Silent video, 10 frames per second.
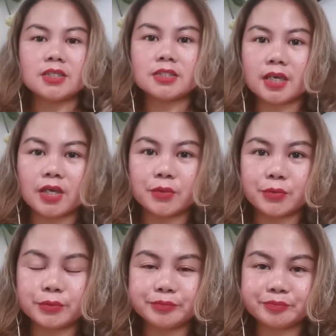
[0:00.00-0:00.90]
Okay,
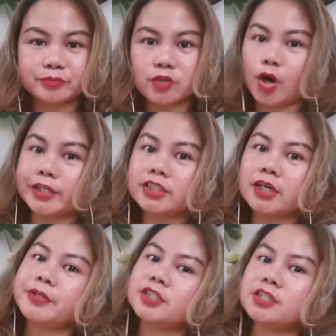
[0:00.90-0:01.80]
our
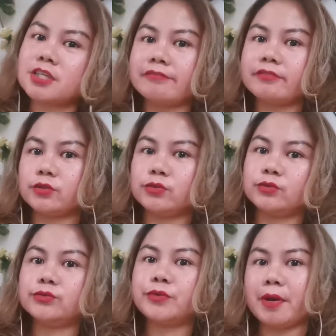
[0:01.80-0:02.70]
topic this
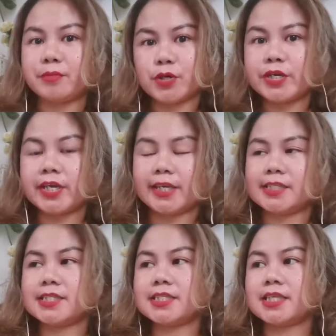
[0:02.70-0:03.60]
afternoon, remember,
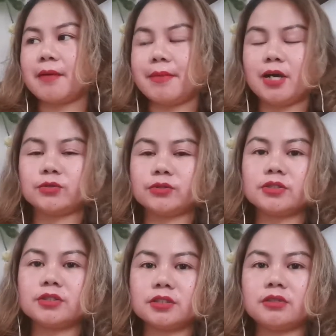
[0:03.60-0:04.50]
it's about
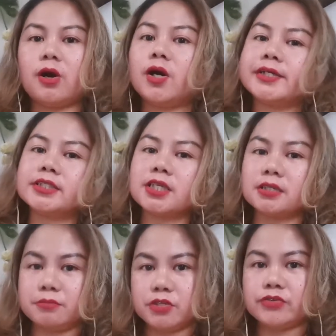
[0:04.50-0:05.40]
art
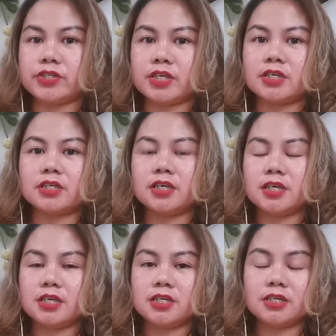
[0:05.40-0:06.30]
and music
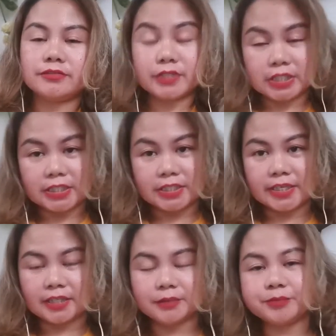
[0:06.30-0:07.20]
of
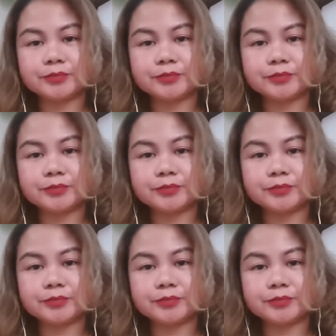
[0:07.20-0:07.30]
India.